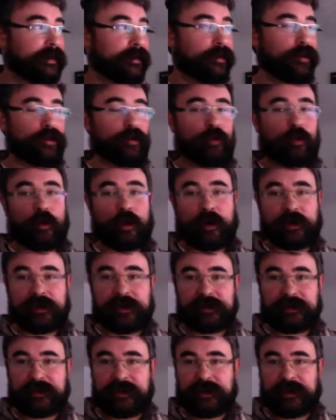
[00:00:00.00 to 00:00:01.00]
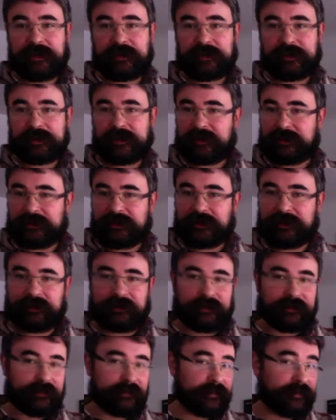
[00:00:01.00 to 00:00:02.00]
your walking line can get
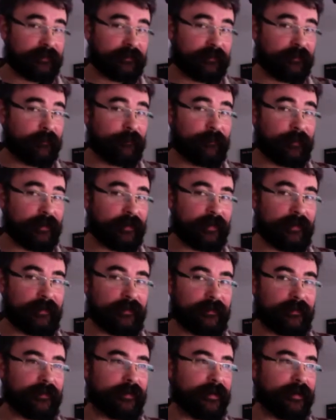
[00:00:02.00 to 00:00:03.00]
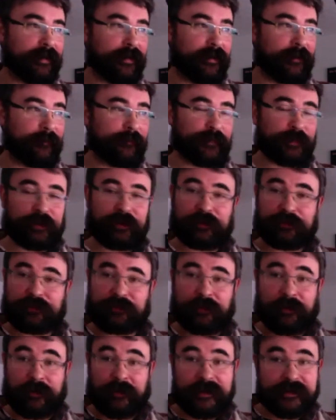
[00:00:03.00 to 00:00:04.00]
a little bit
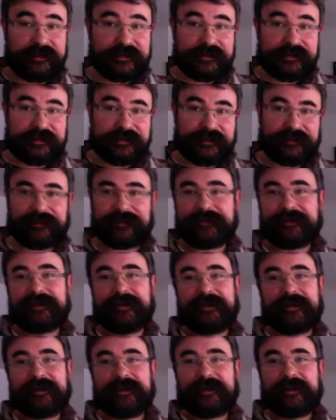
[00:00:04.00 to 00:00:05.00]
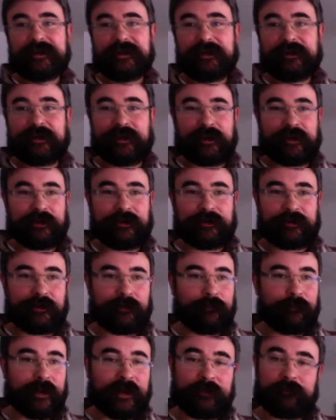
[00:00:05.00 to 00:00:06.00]
lost, and
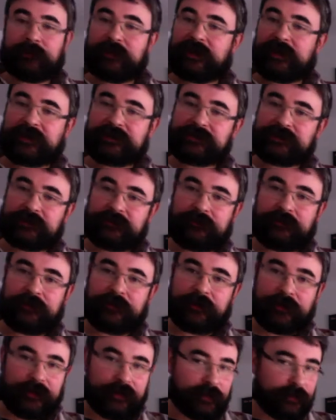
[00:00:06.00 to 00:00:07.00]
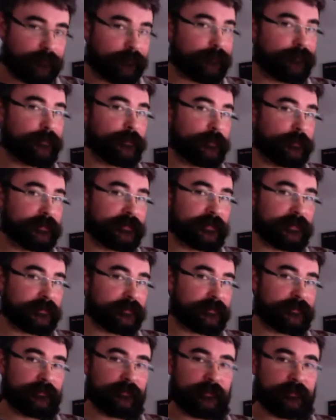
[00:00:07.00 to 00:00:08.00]
it might be actually very
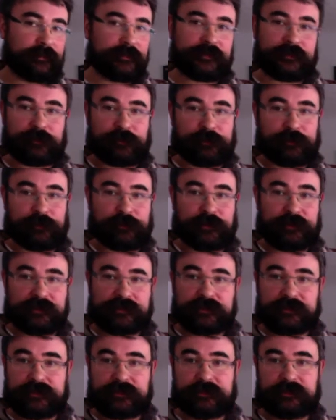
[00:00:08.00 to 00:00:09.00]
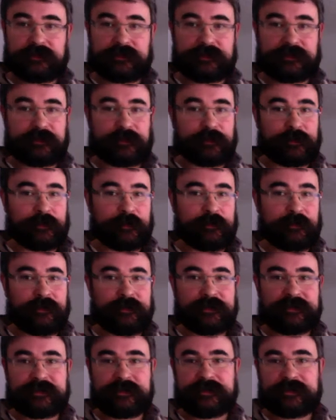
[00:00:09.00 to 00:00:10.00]
confusing to your soloist. So
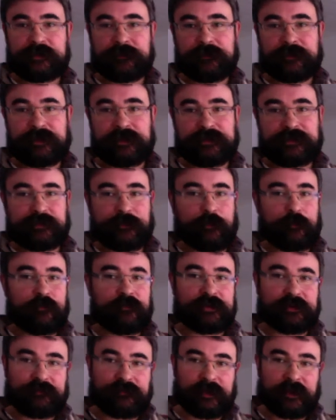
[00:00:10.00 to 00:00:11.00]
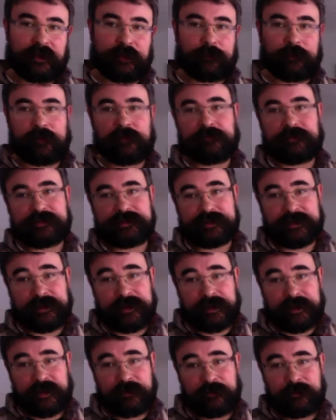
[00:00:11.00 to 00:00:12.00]
this is something to develop over
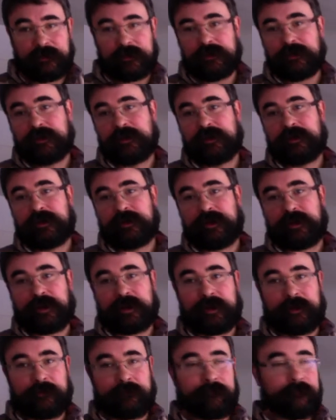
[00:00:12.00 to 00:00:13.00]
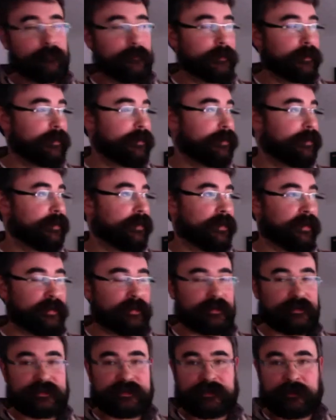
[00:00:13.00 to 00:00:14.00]
time, and
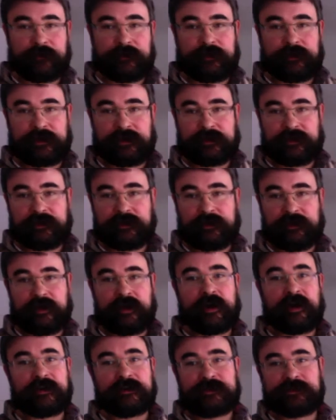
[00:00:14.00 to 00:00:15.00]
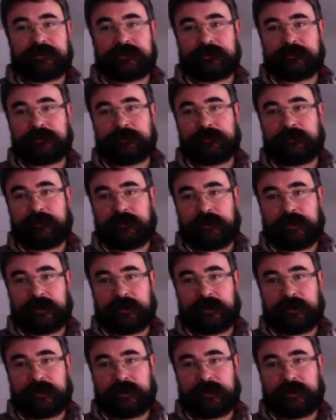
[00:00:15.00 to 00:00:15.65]
it's something not to,